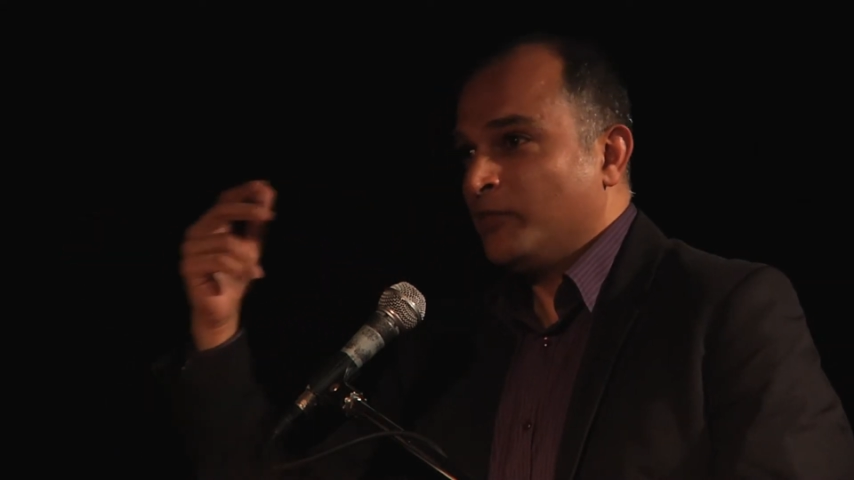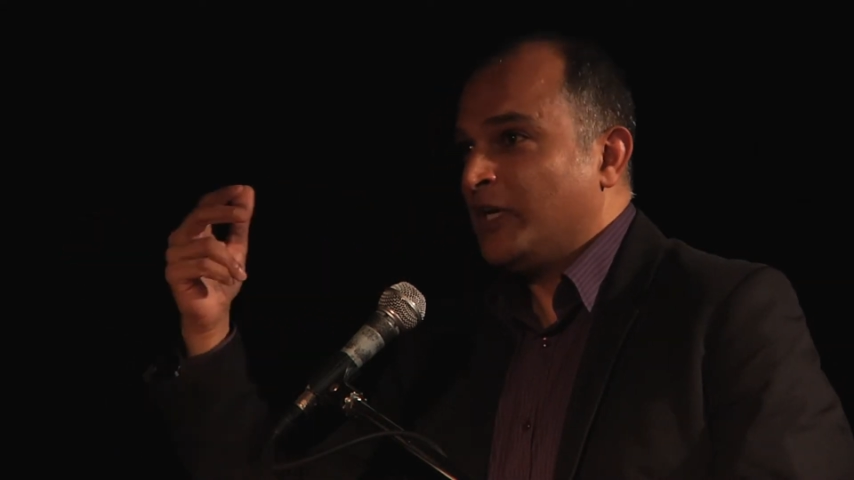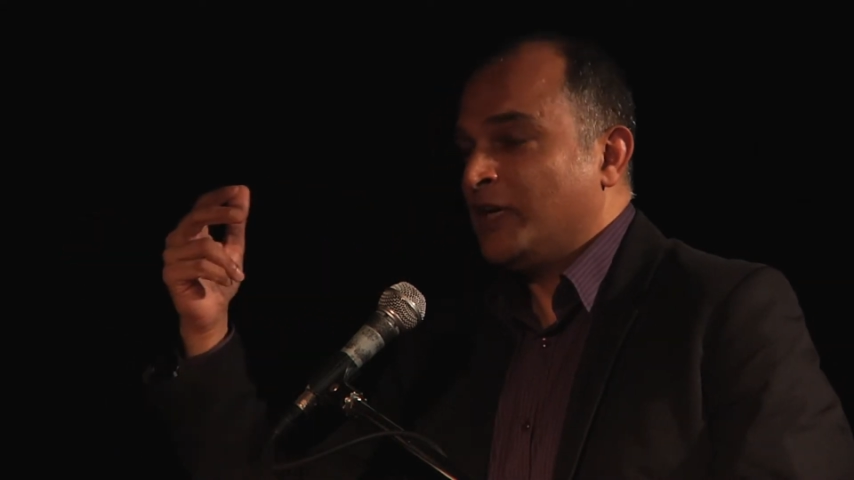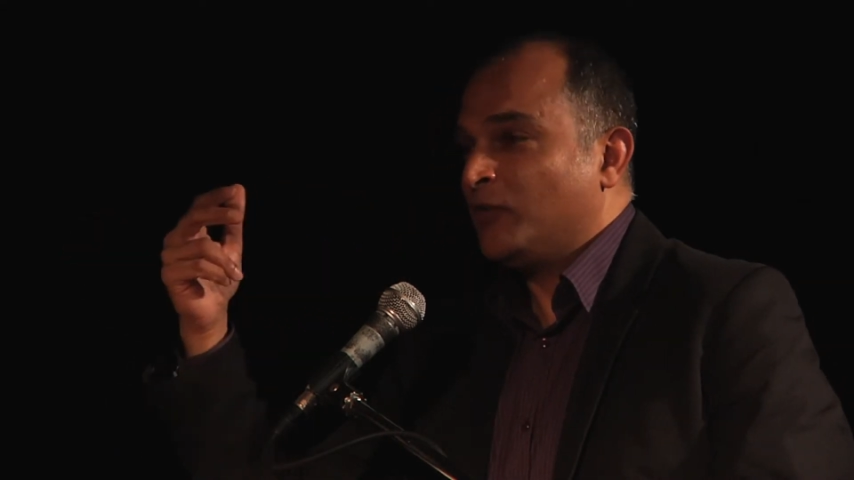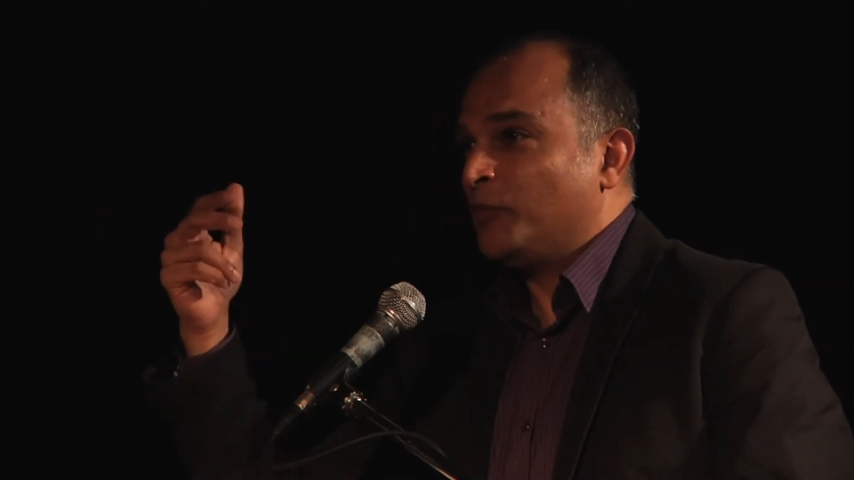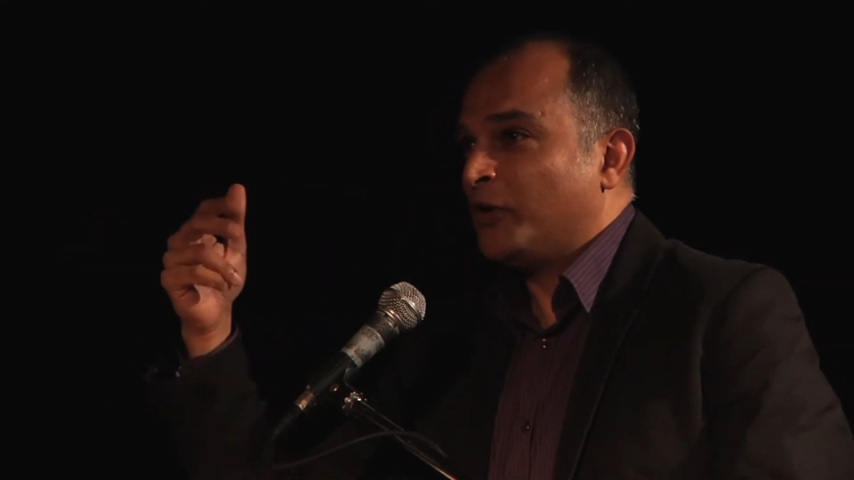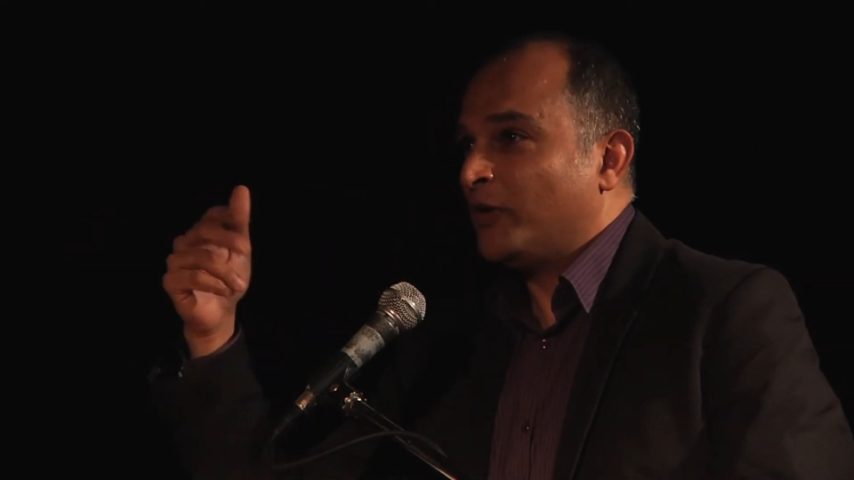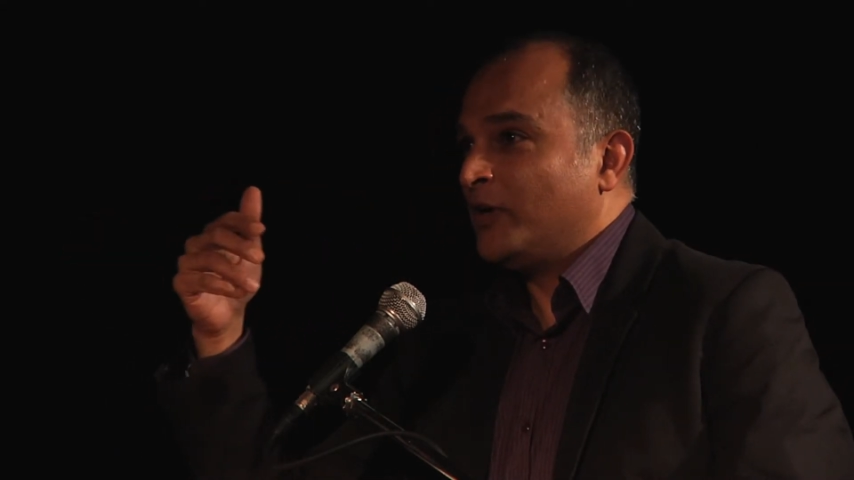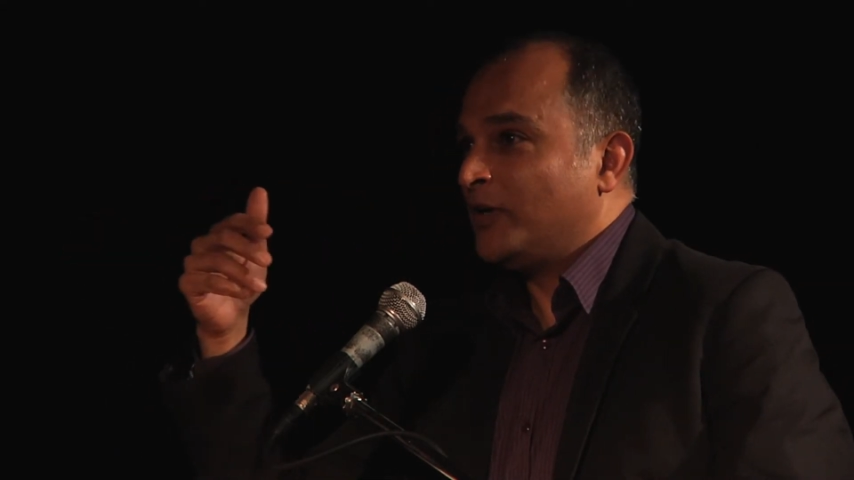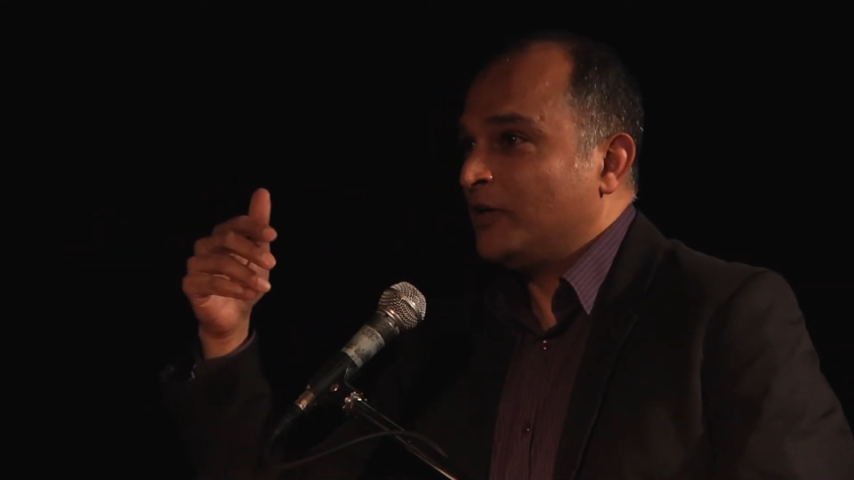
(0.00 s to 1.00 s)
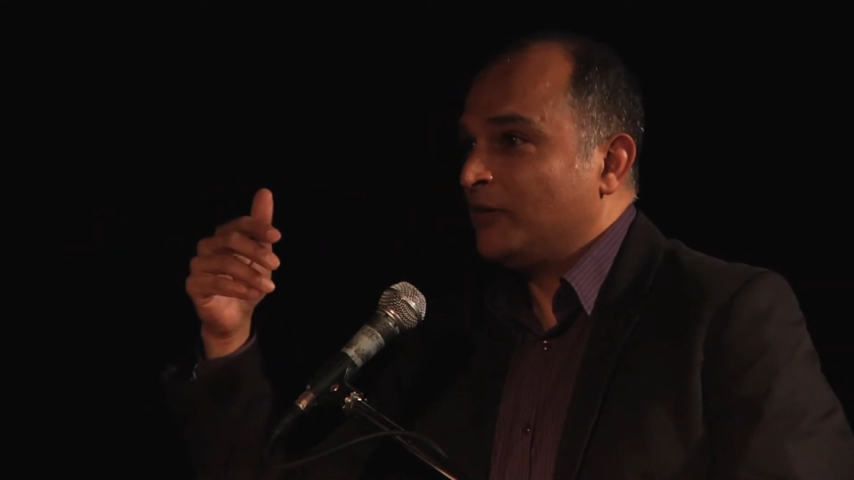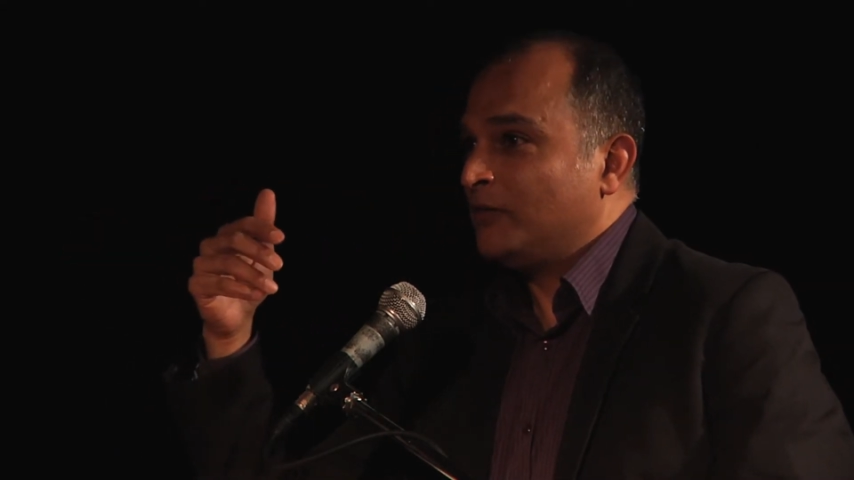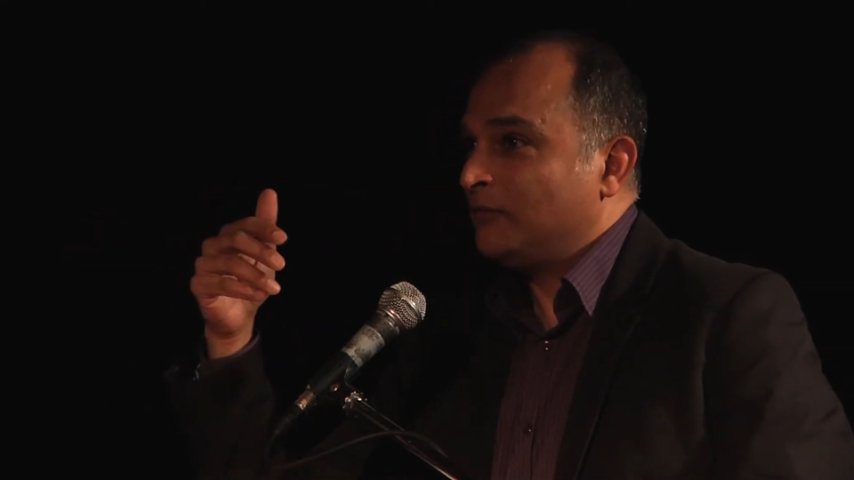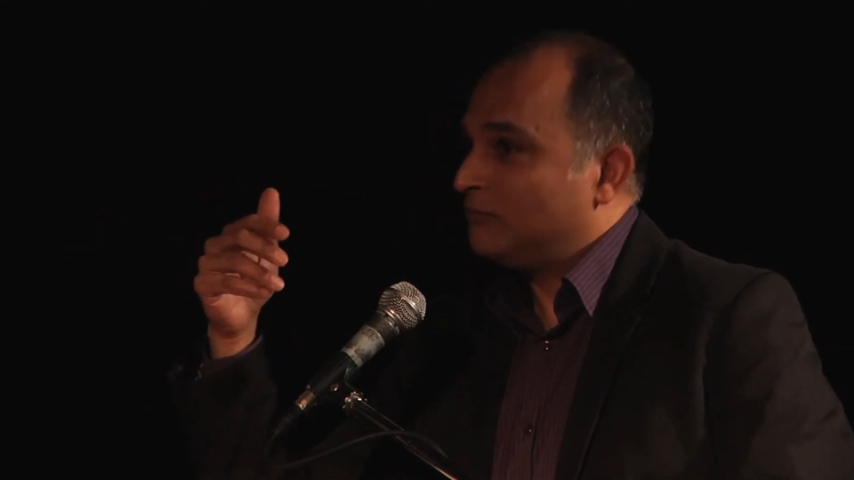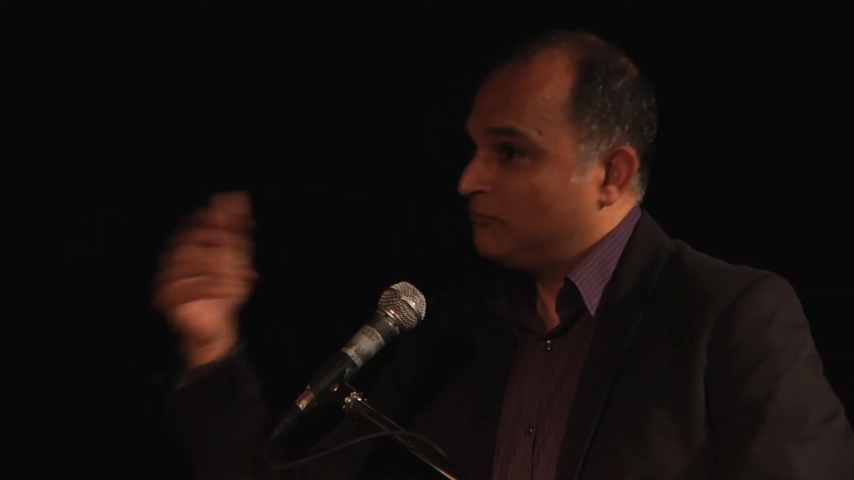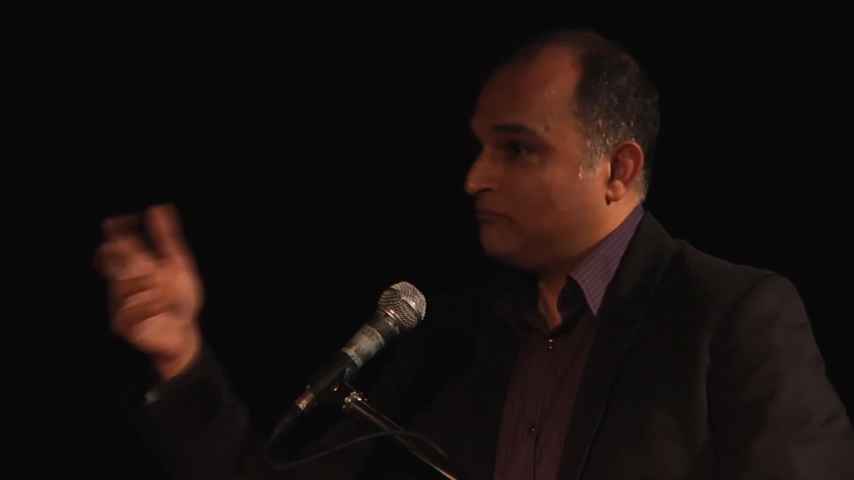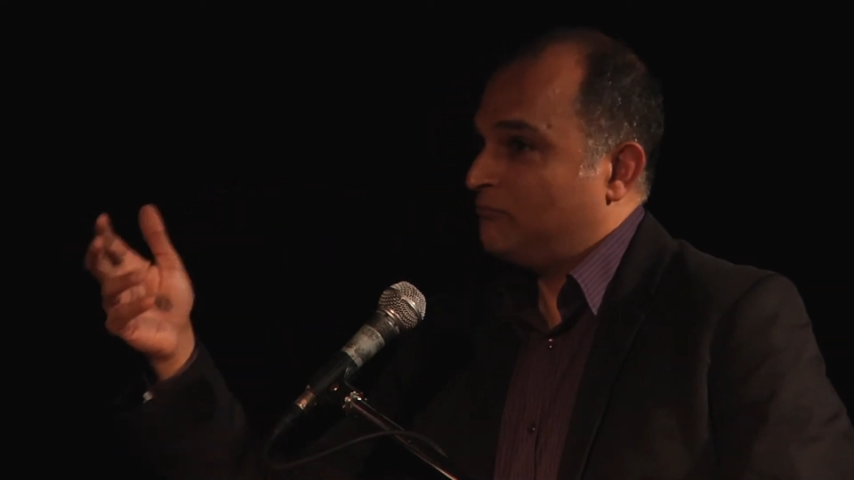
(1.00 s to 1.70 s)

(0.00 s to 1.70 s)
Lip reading: medieval period in